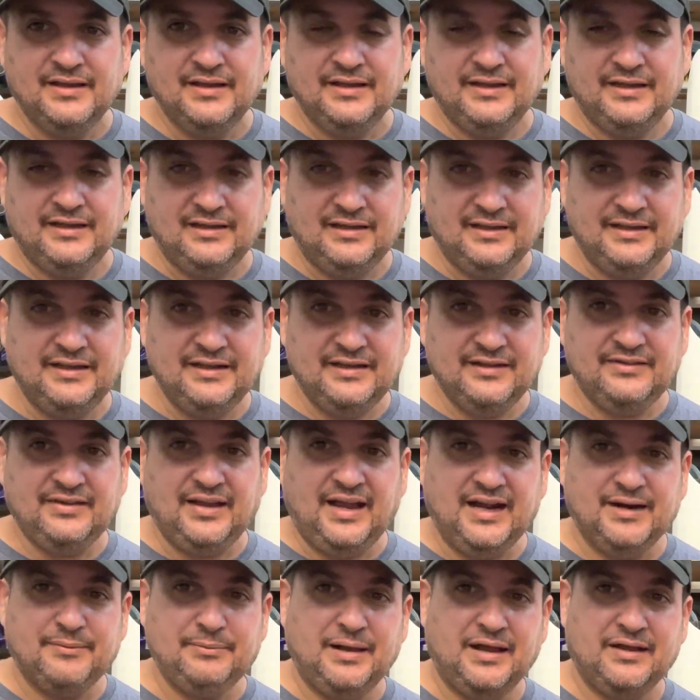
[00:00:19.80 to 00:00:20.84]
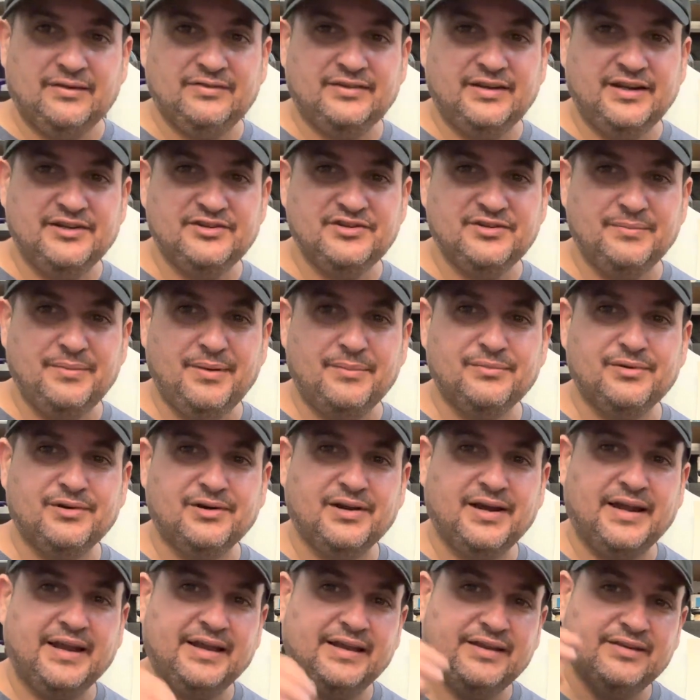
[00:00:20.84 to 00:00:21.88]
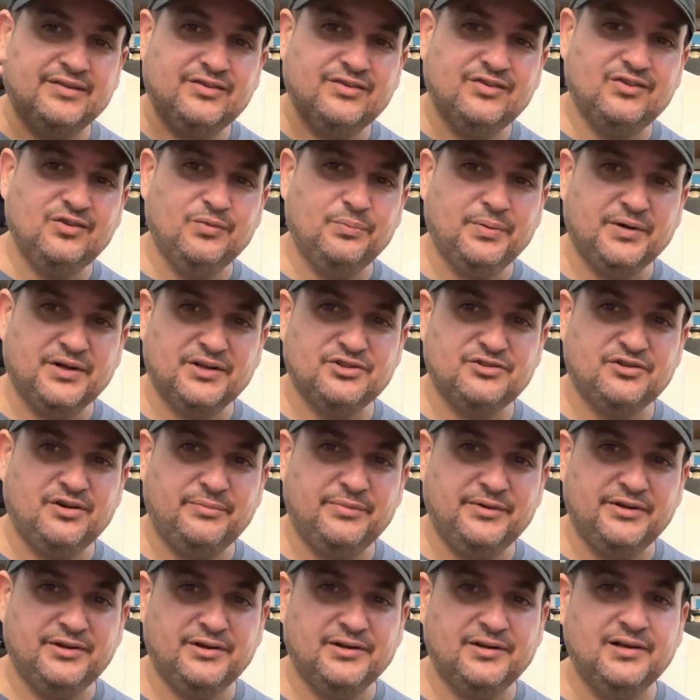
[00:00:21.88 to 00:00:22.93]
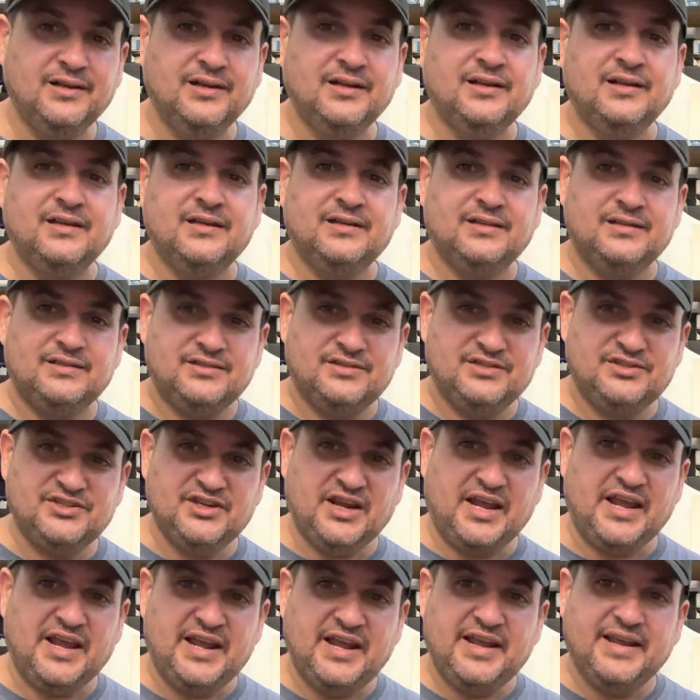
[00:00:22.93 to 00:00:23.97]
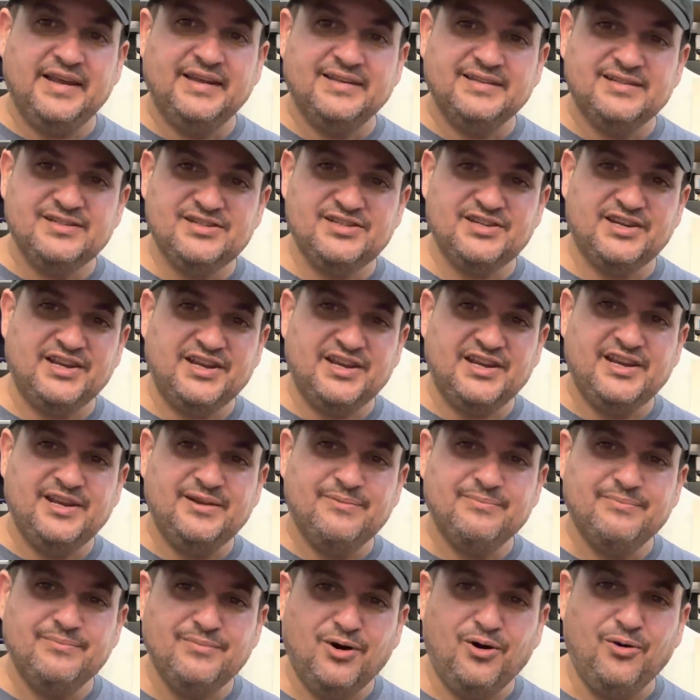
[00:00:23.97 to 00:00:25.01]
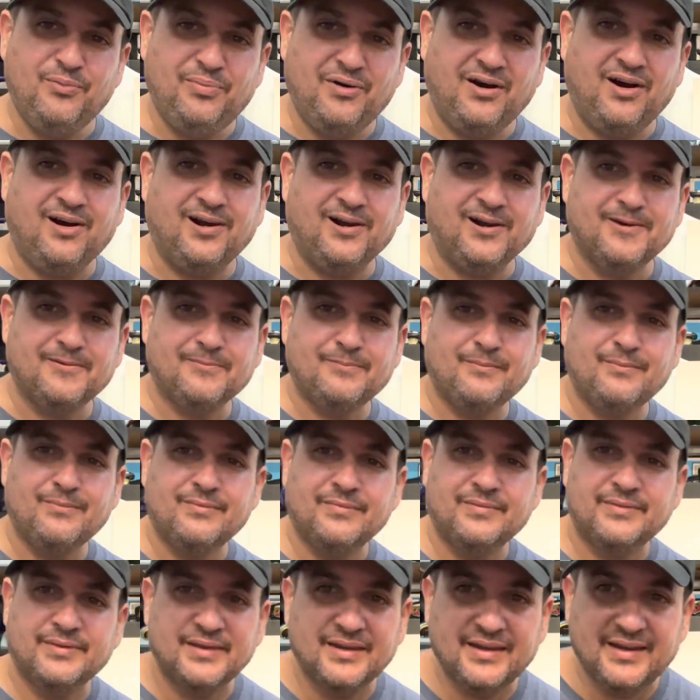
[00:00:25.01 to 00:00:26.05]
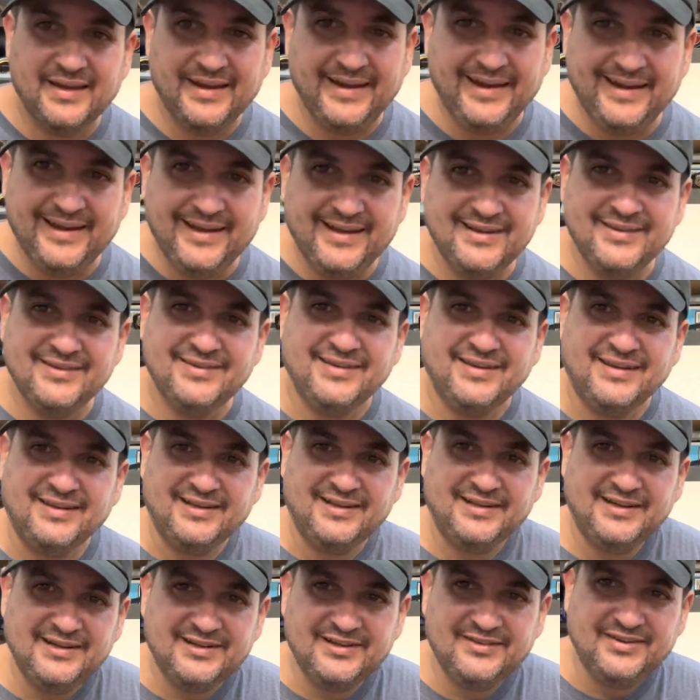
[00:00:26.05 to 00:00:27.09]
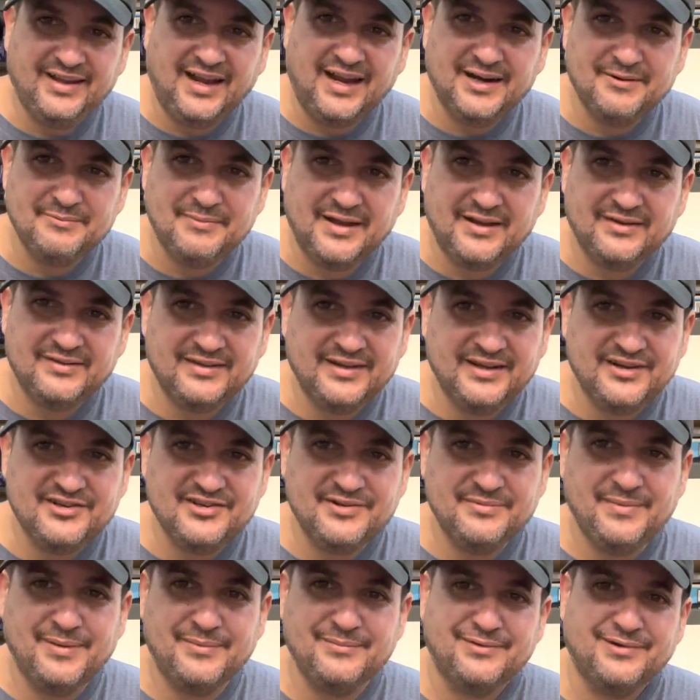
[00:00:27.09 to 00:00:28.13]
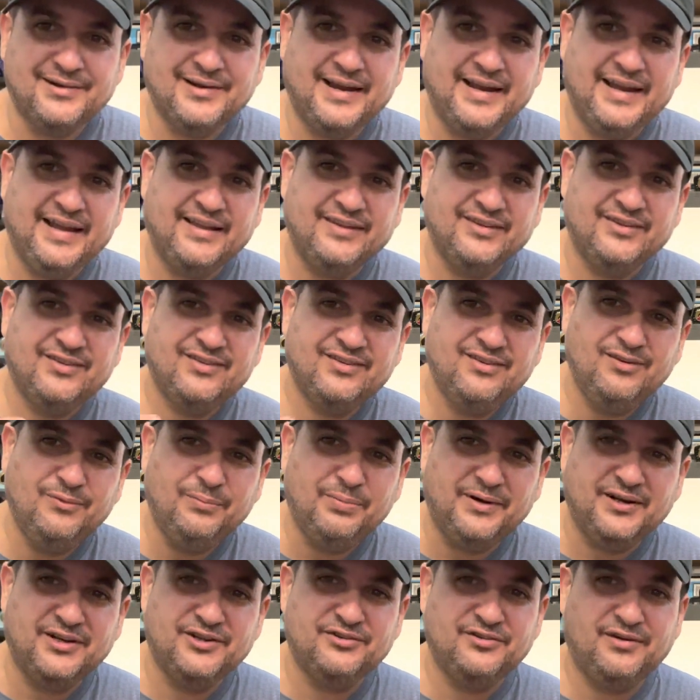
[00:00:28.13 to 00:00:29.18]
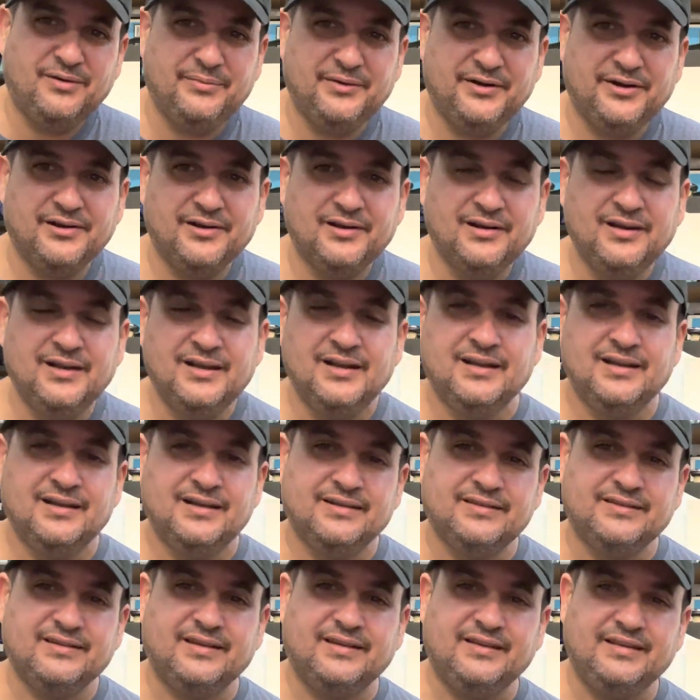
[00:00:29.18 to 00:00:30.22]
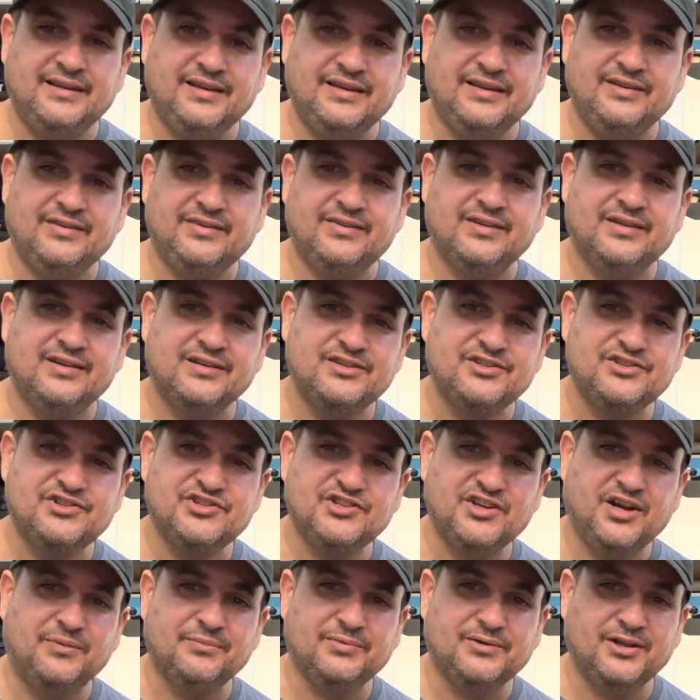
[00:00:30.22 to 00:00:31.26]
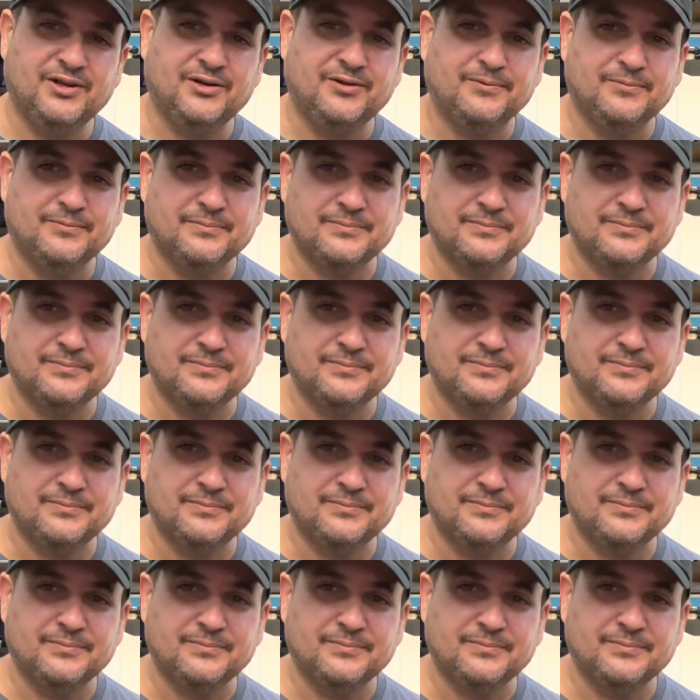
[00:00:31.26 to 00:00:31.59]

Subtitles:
Elite Attackmouse Nation member and super contributor JG Mopar, and Elite Attackmouse Nation member and super contributor Denise Shumko.